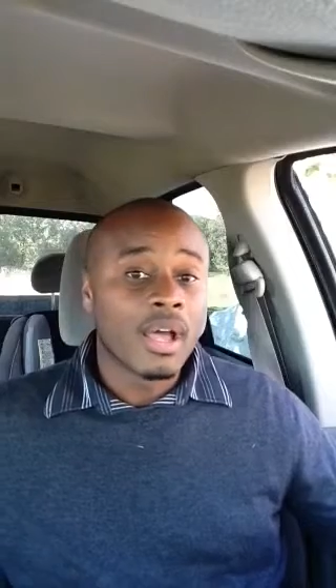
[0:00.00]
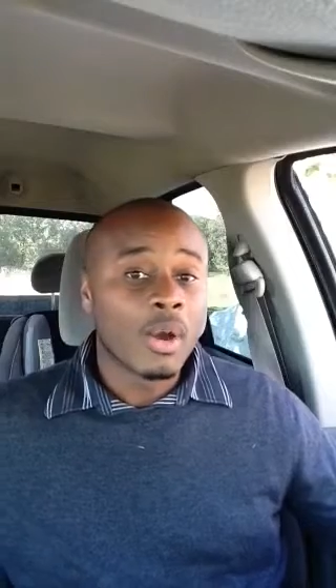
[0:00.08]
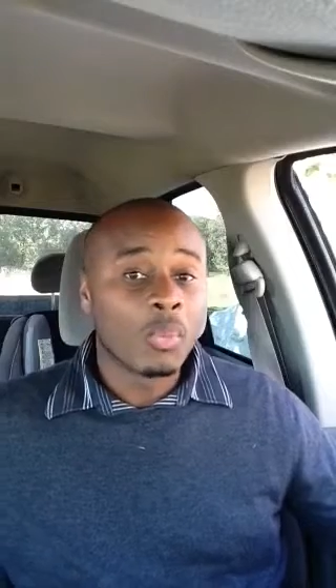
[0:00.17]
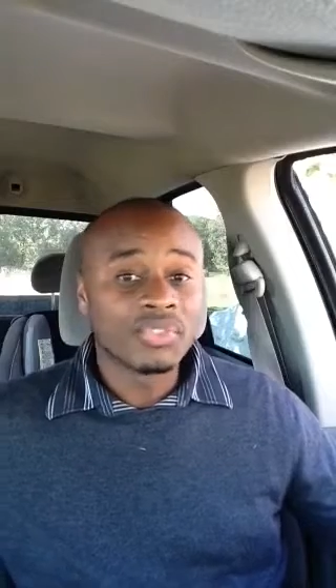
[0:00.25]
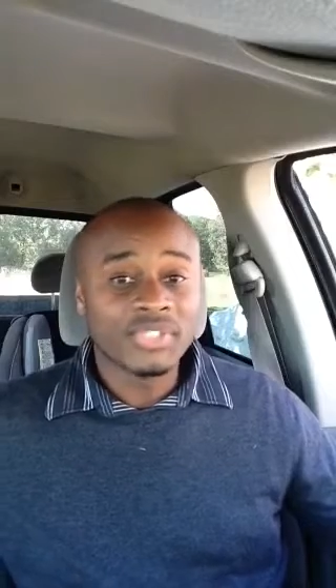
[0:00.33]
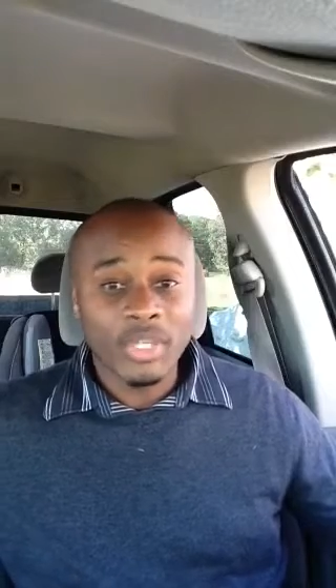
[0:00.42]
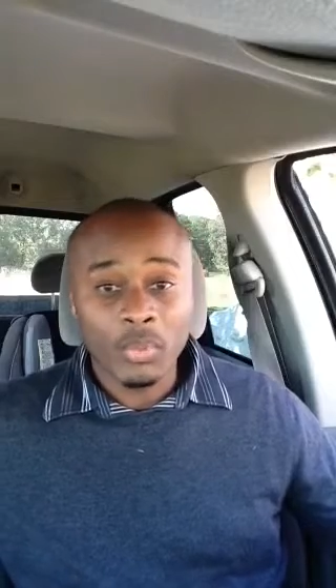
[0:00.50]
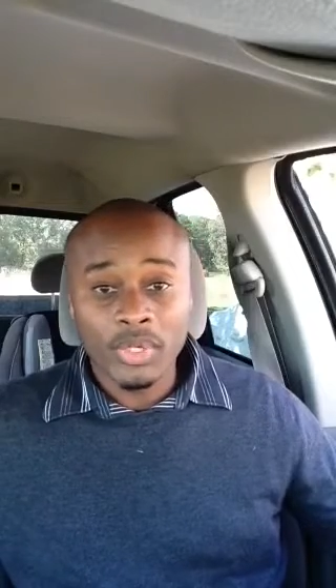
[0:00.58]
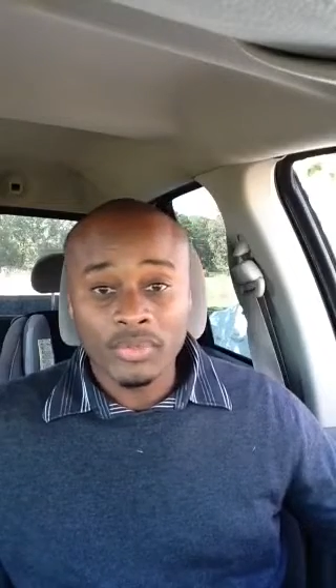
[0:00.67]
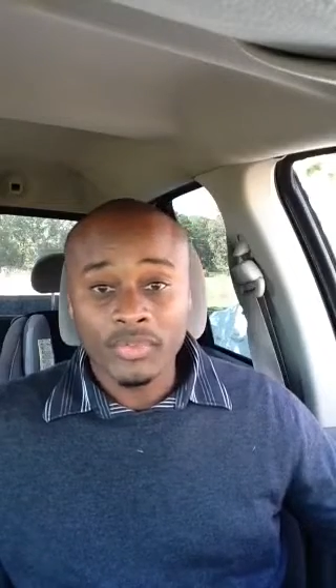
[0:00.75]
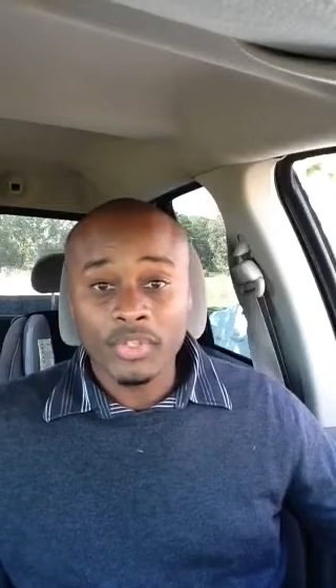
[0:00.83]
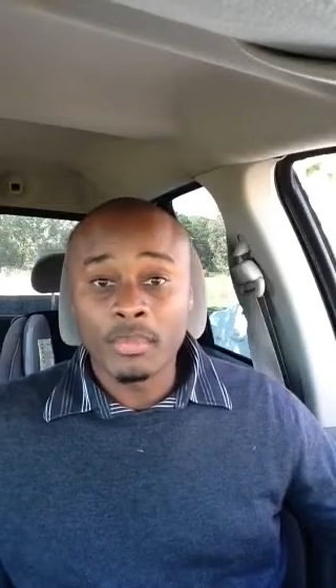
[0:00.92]
Which day
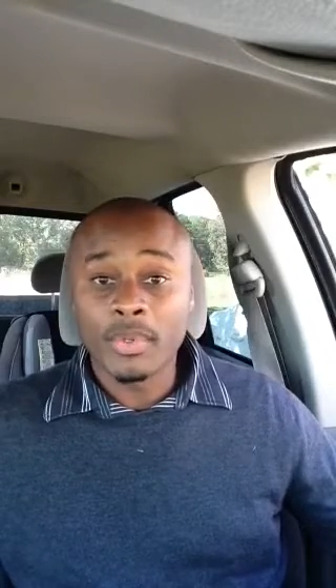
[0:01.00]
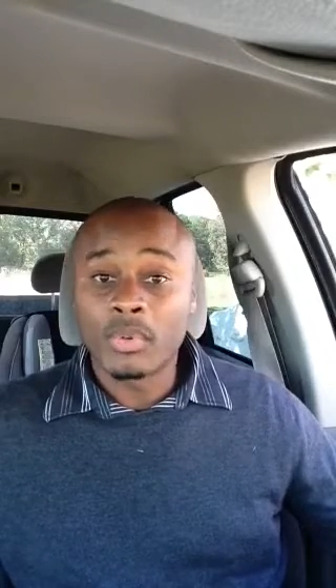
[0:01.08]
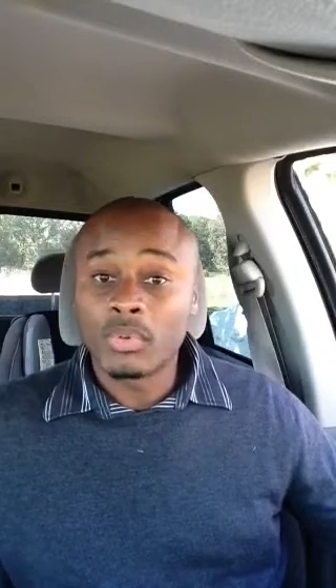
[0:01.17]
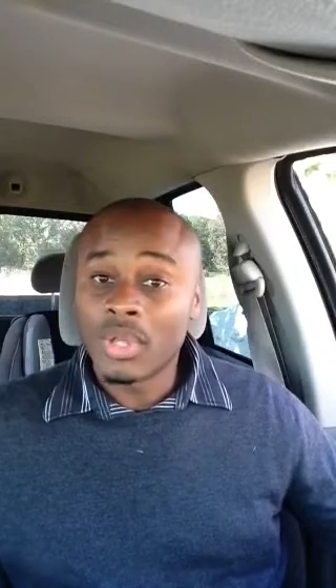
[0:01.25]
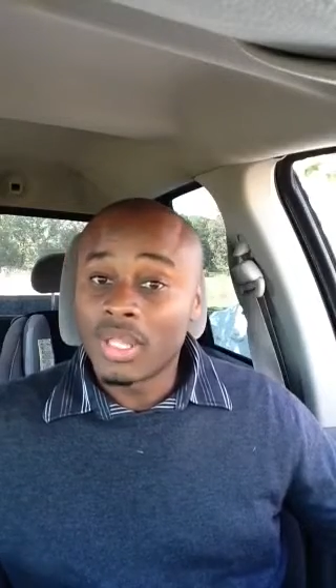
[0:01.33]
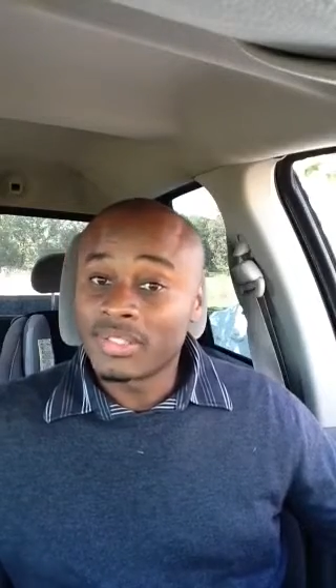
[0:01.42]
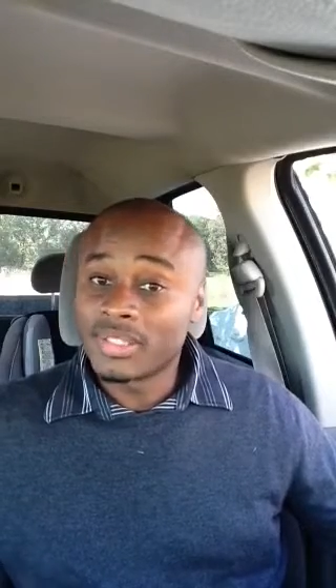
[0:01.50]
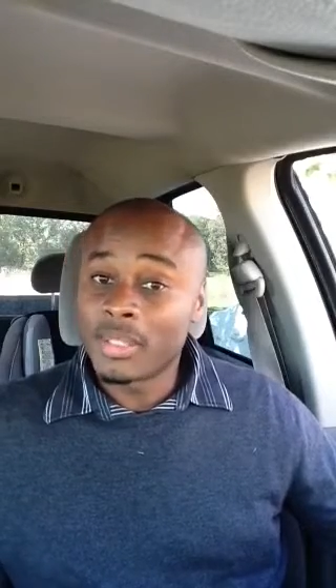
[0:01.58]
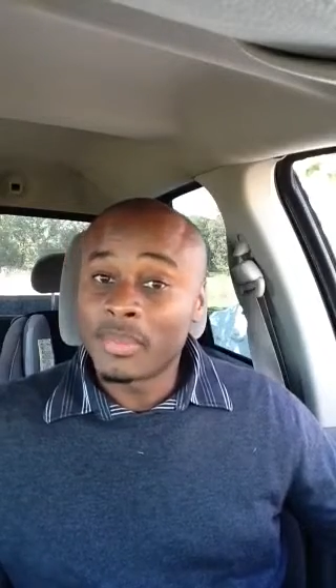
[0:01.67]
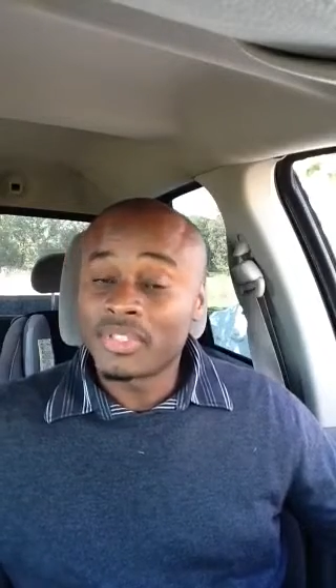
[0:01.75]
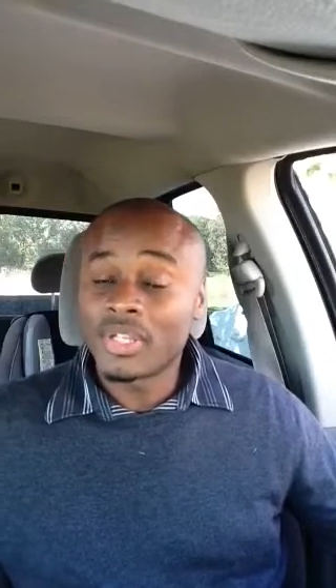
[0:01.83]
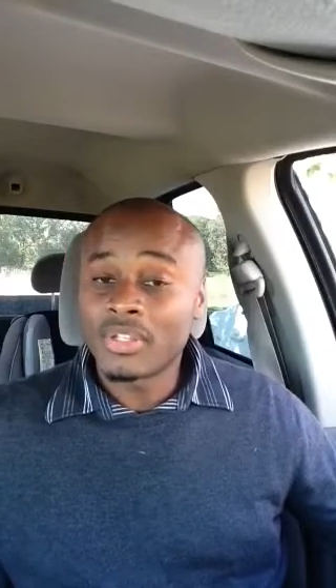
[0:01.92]
works for you? But
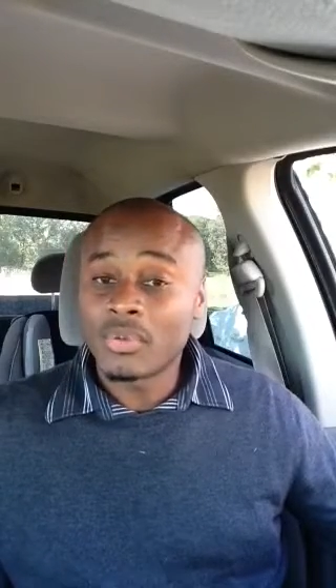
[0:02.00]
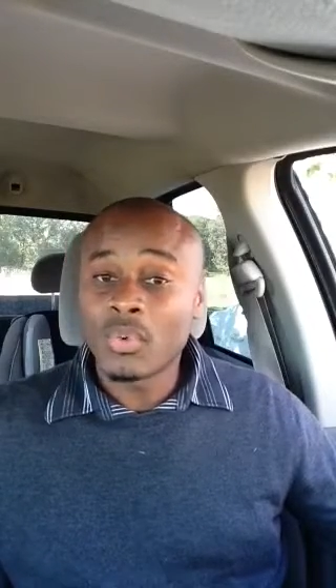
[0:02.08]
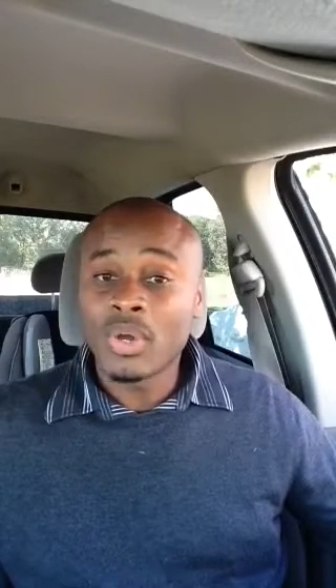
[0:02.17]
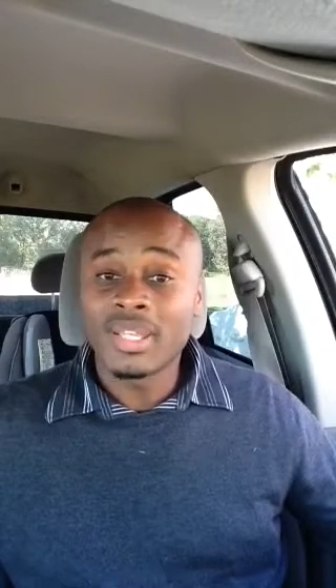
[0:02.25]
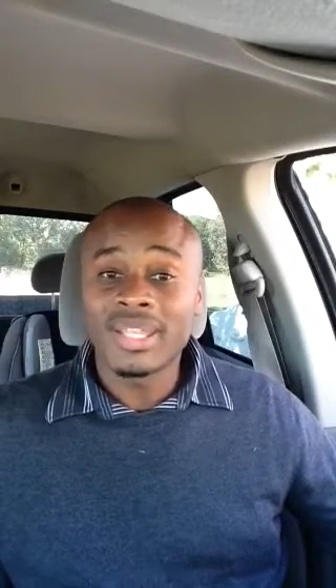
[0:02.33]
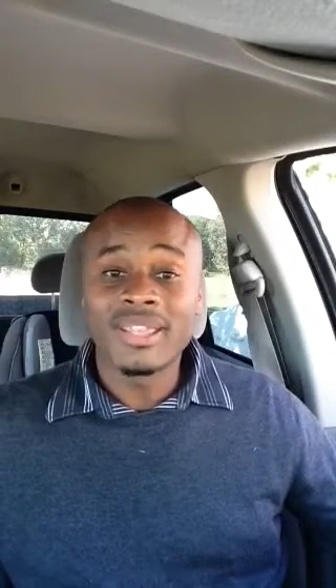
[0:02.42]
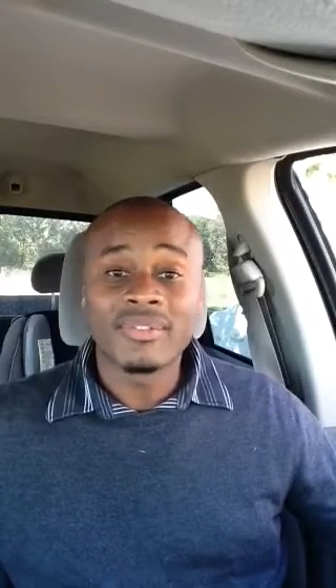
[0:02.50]
let me tell you what,